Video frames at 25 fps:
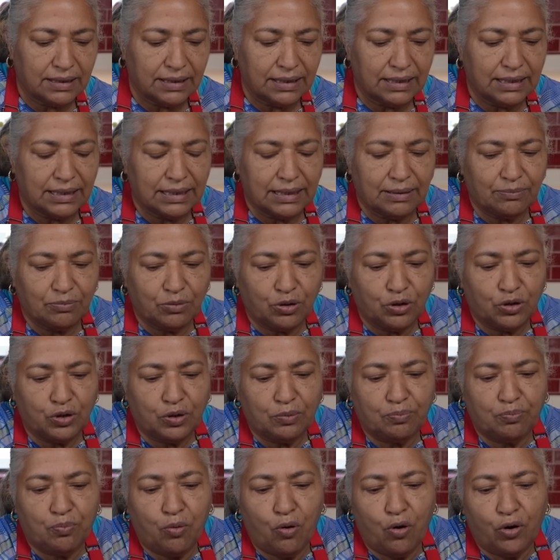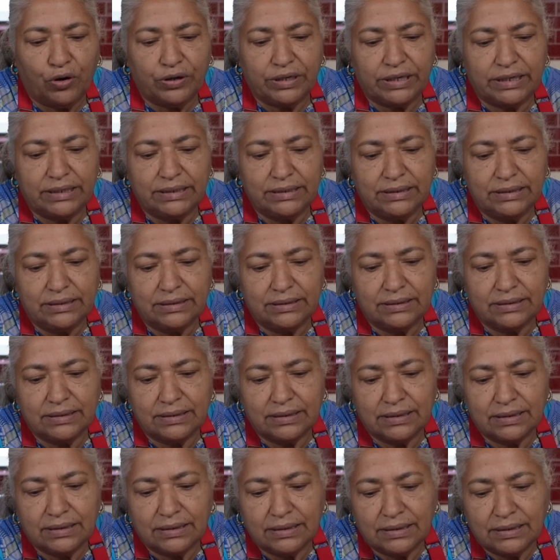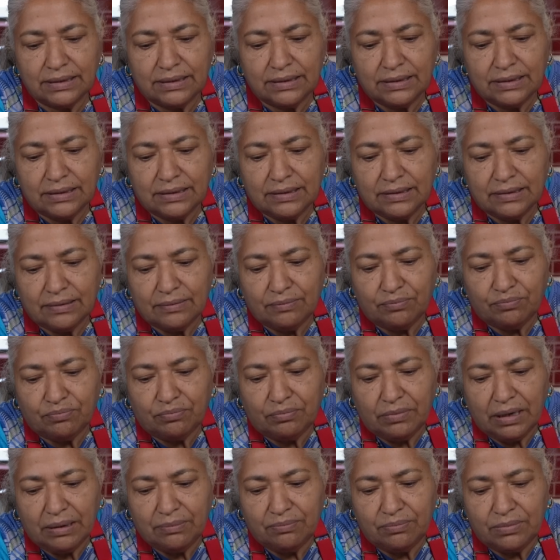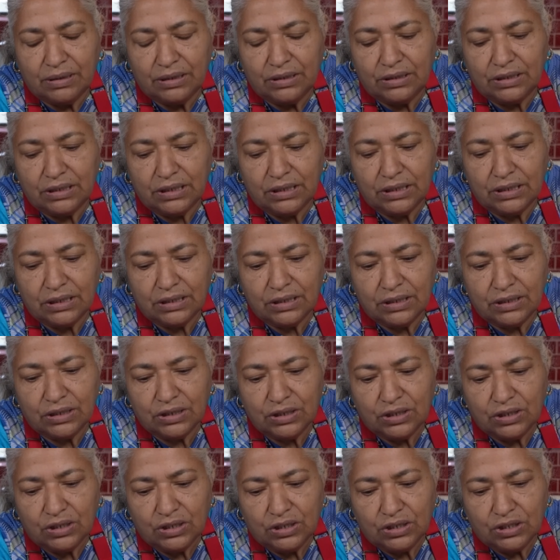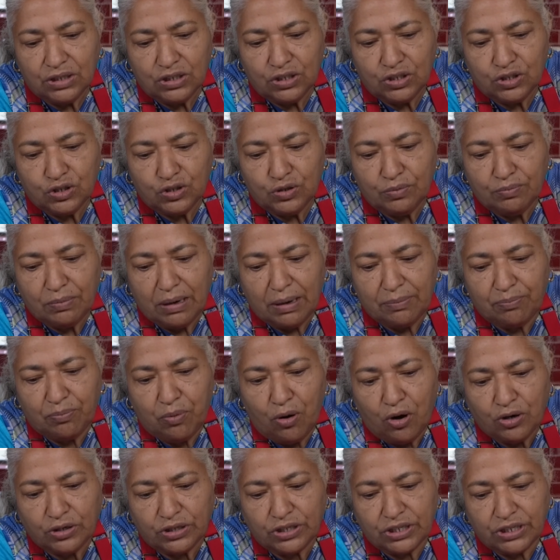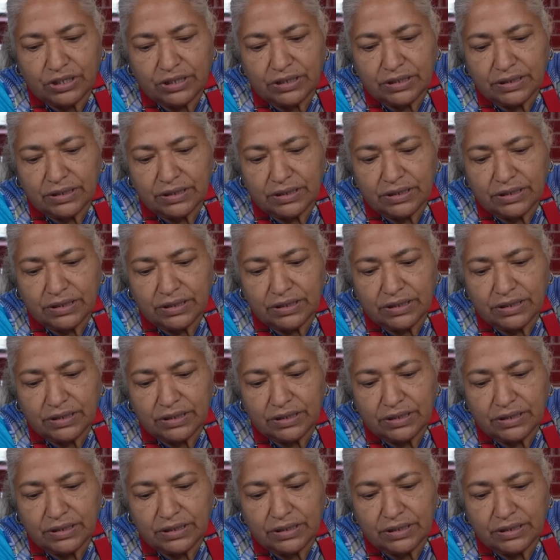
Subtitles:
and I'm going to pour in my milk to my pot.